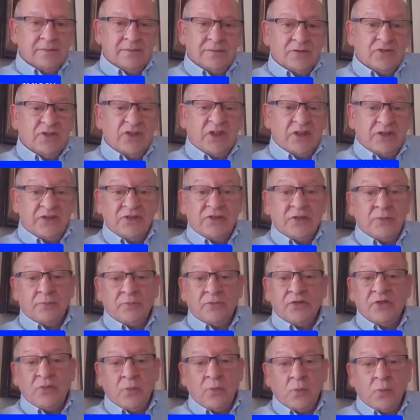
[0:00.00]
system
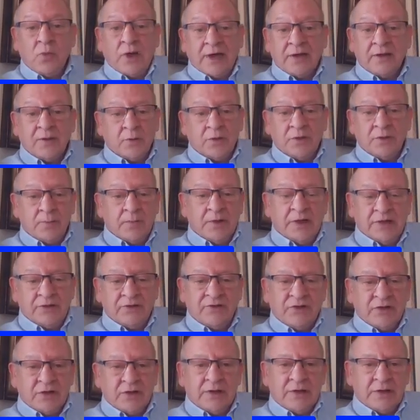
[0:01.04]
to work with,
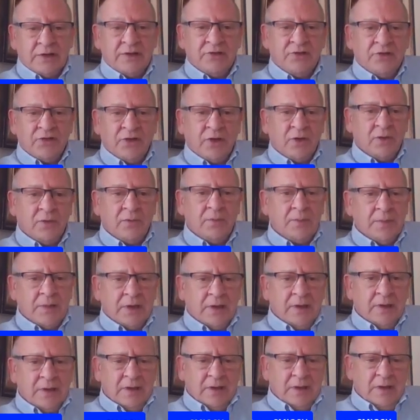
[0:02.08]
basically. So
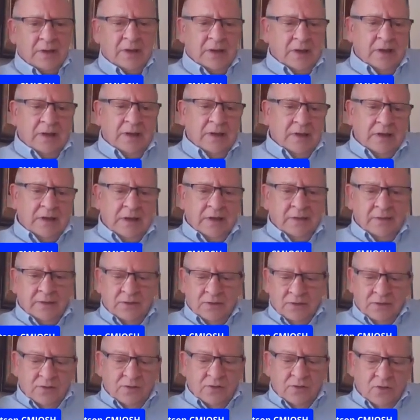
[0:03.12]
a
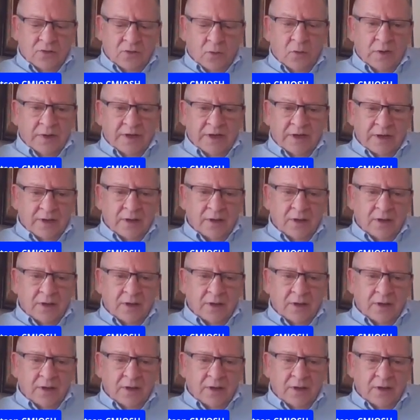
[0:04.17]
quick